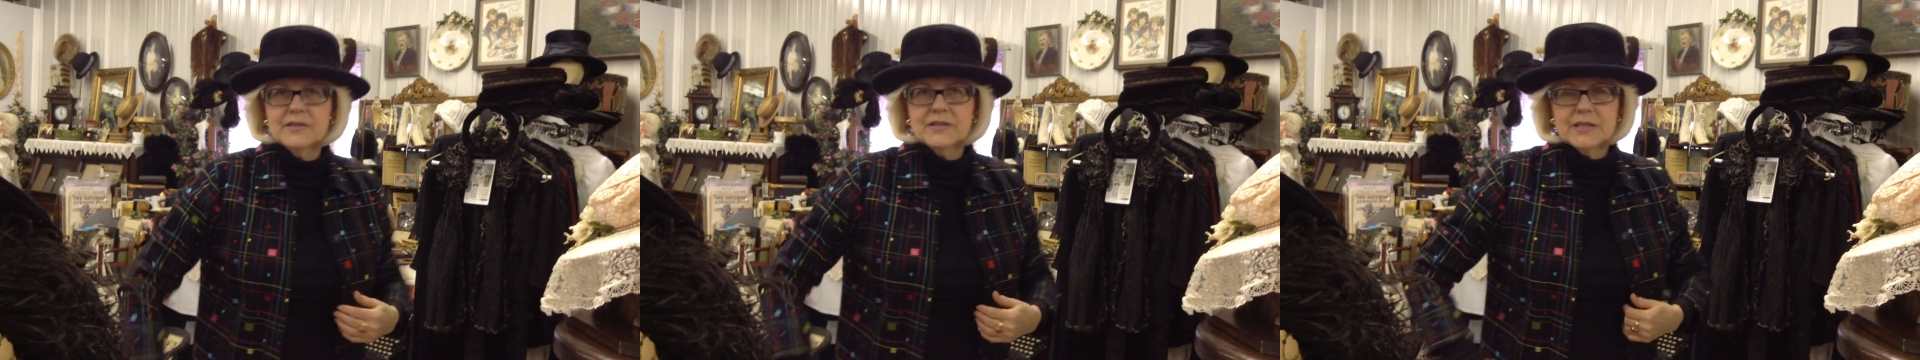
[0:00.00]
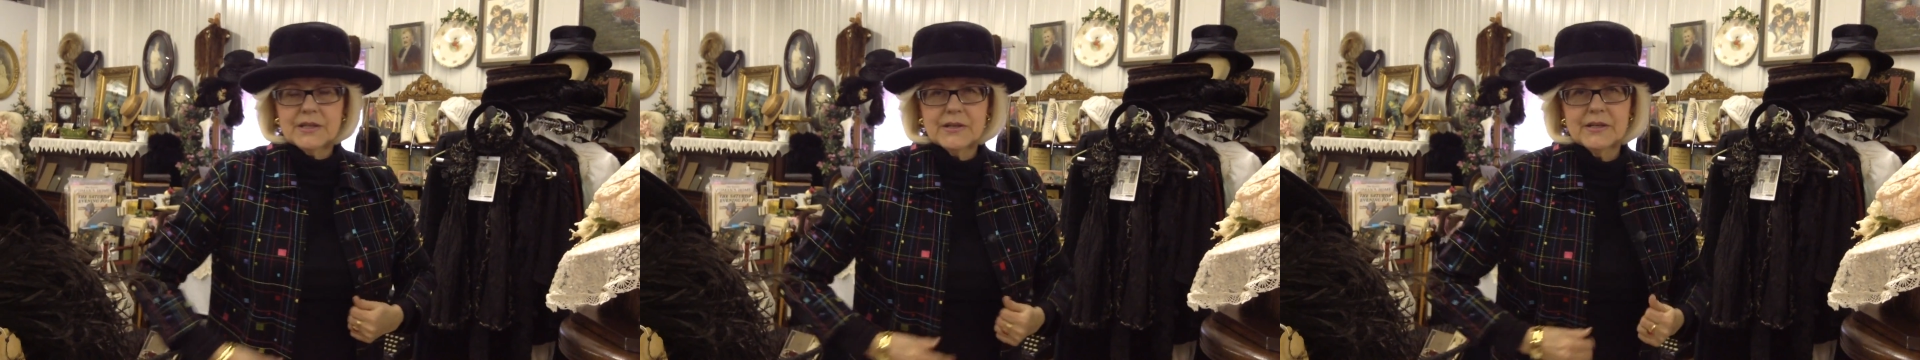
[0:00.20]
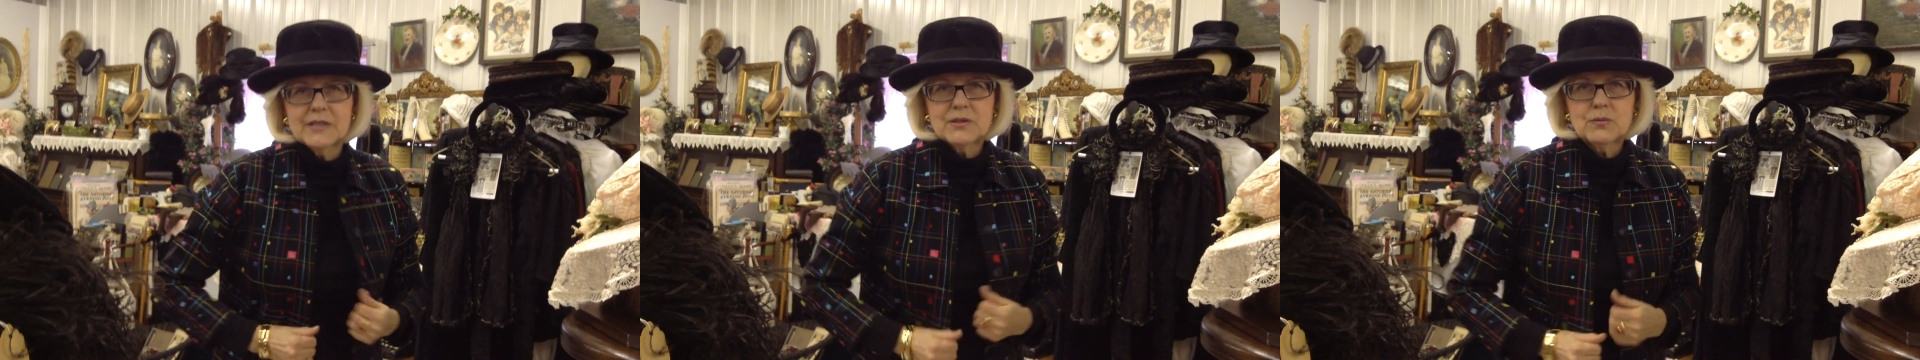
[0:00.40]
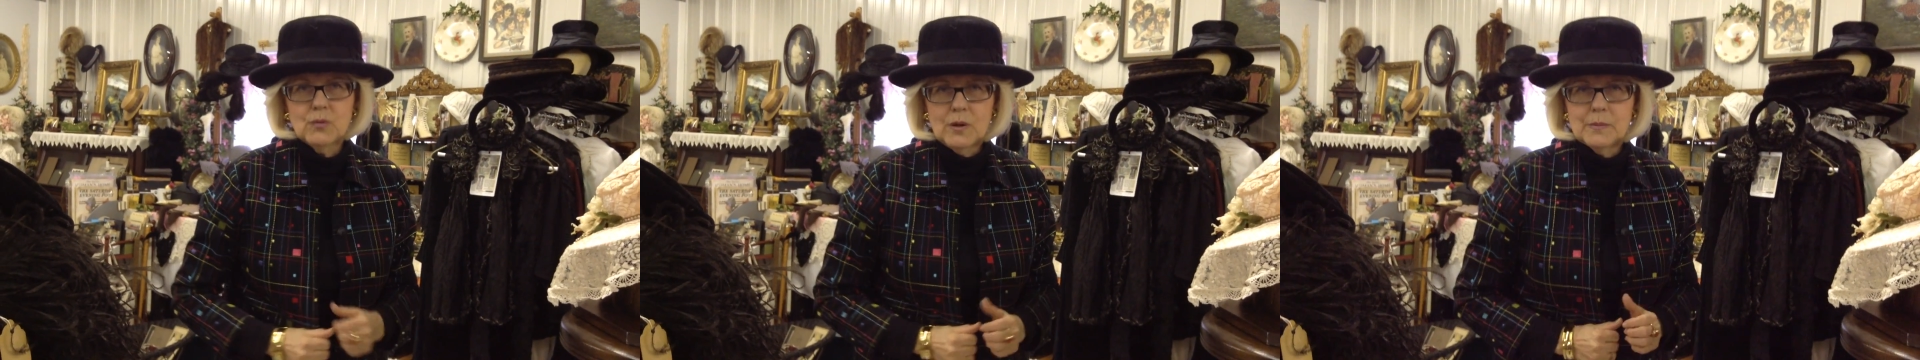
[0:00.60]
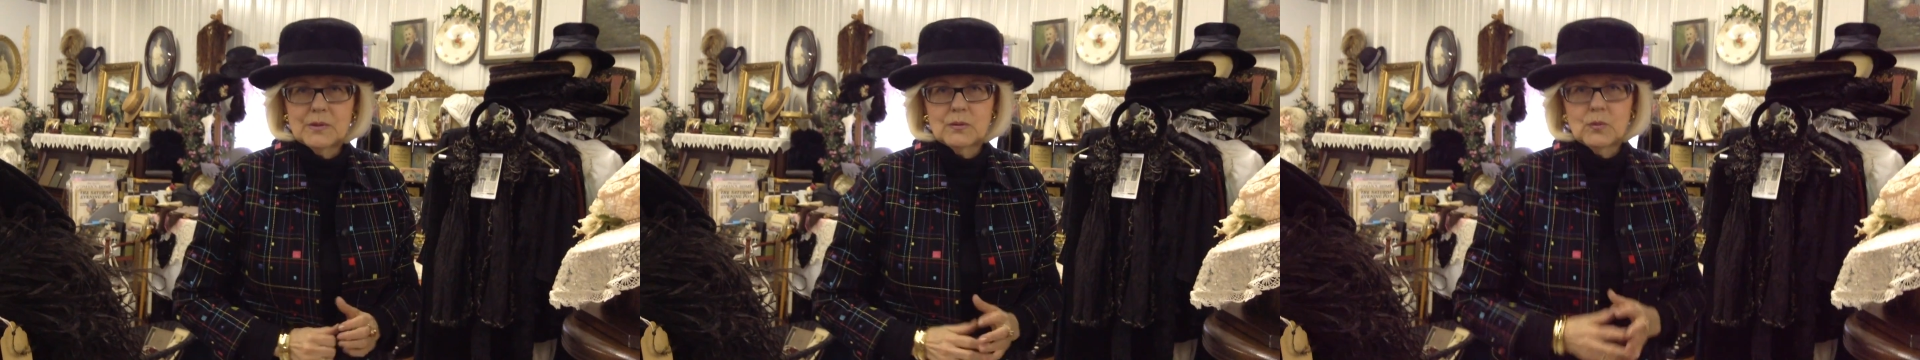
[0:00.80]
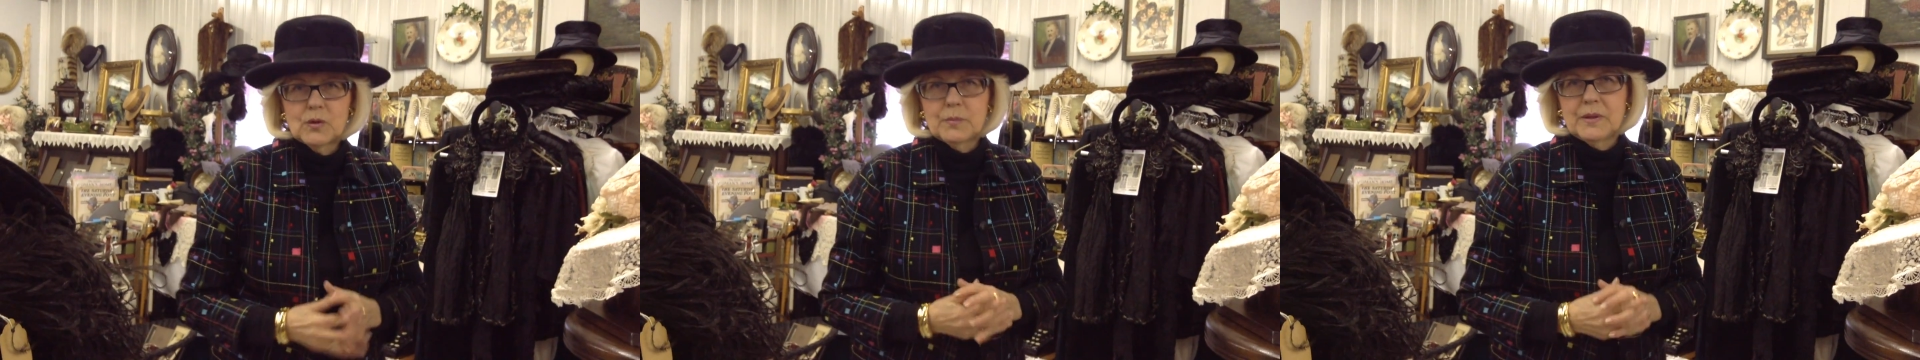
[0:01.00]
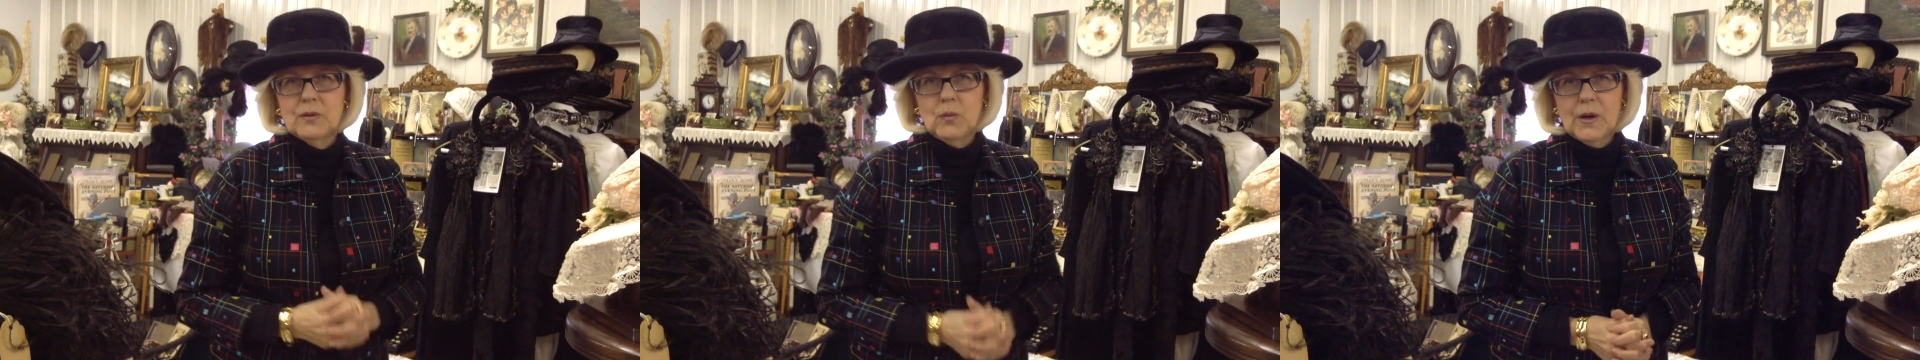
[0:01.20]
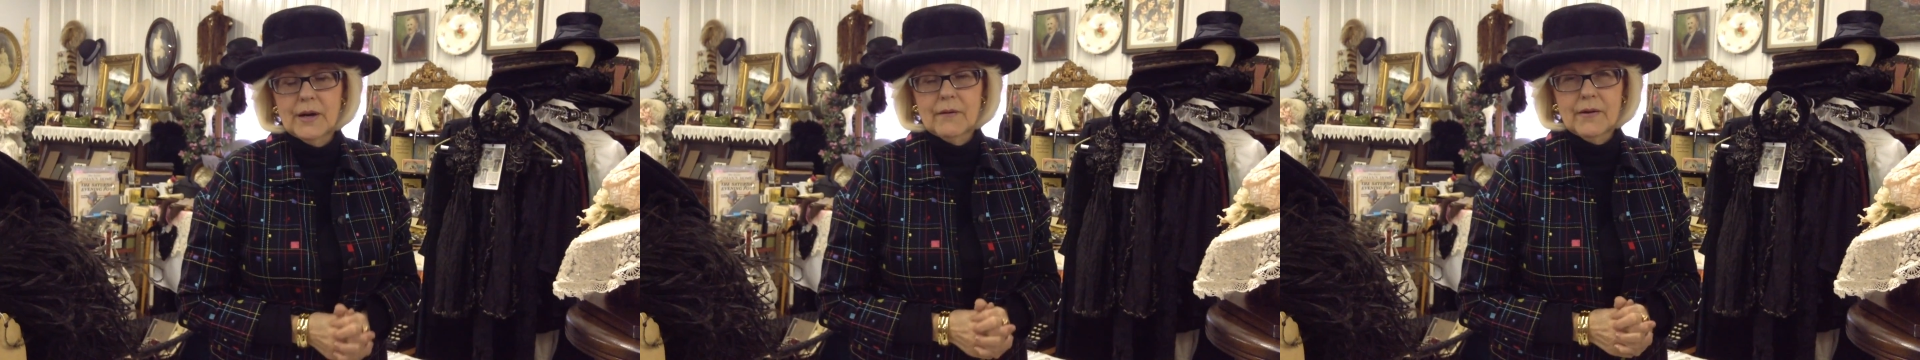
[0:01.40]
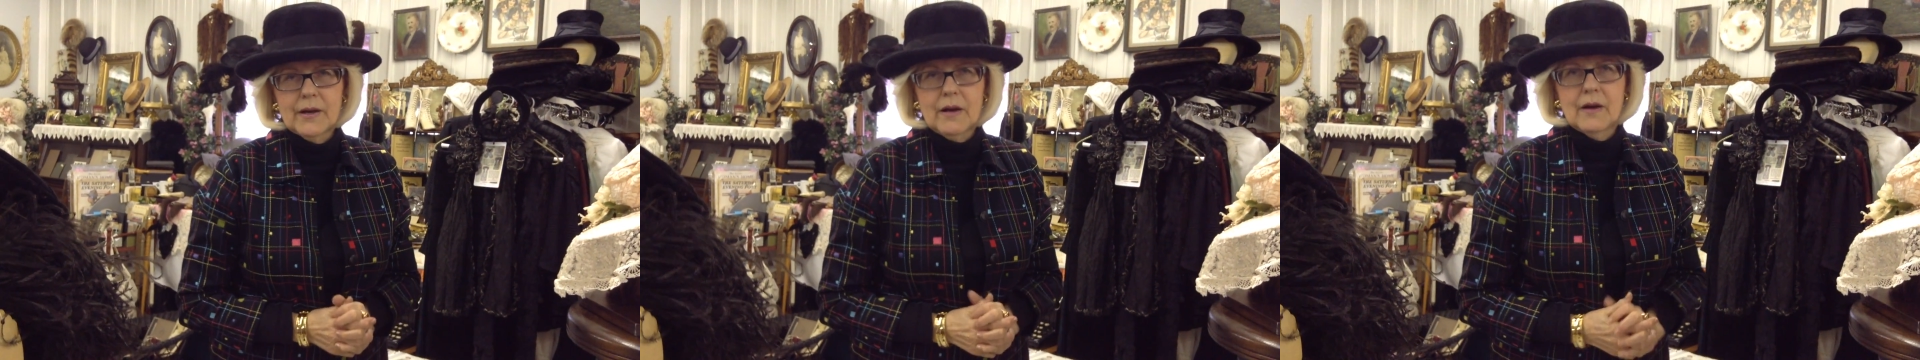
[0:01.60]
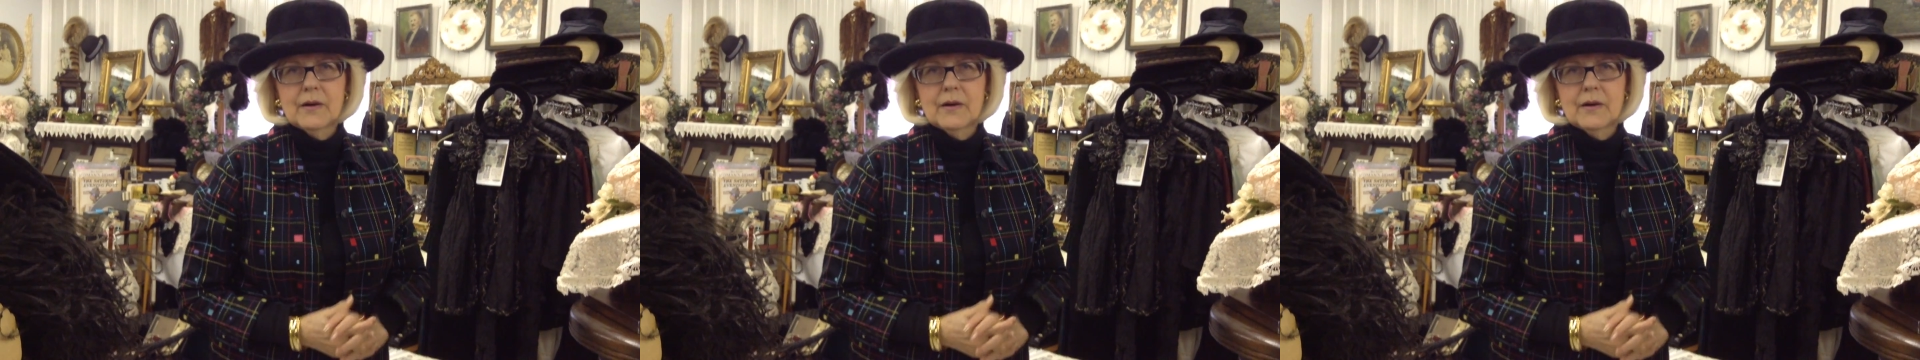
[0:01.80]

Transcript: serious woman would be wearing